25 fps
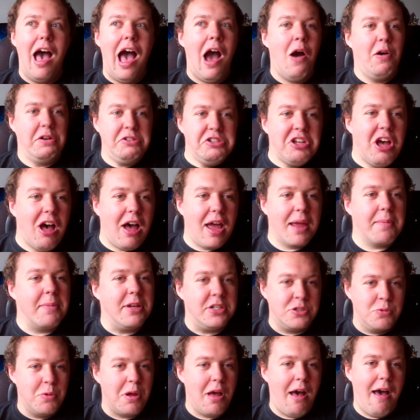our time
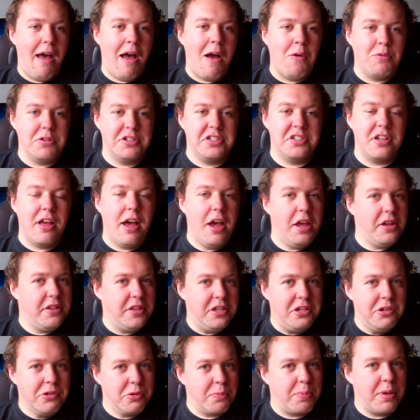as we are outside
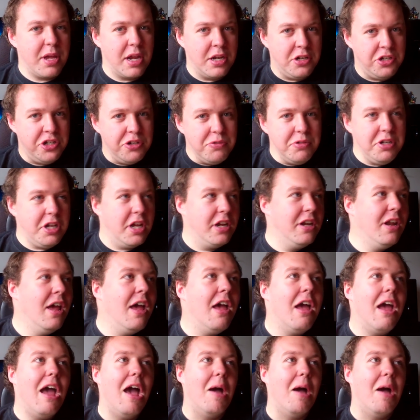the European Union.